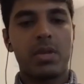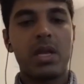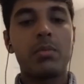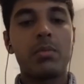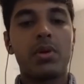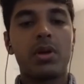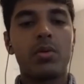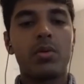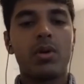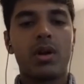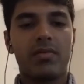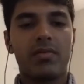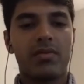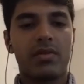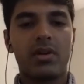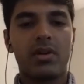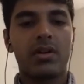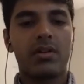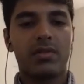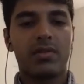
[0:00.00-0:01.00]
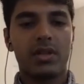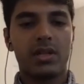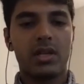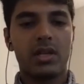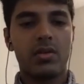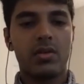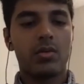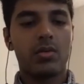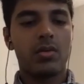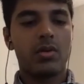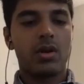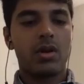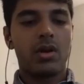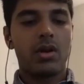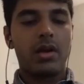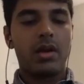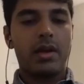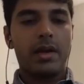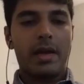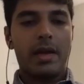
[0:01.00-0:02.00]
people who have worked with you
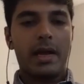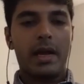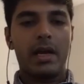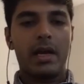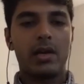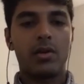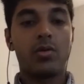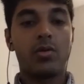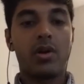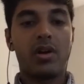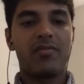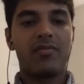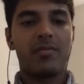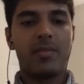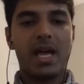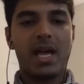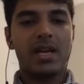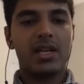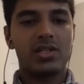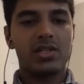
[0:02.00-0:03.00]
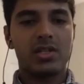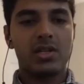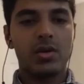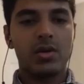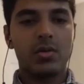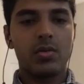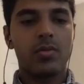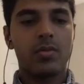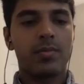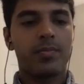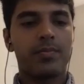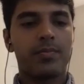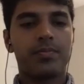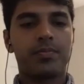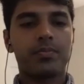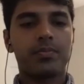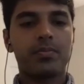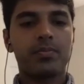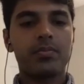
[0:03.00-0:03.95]
and who have managed you.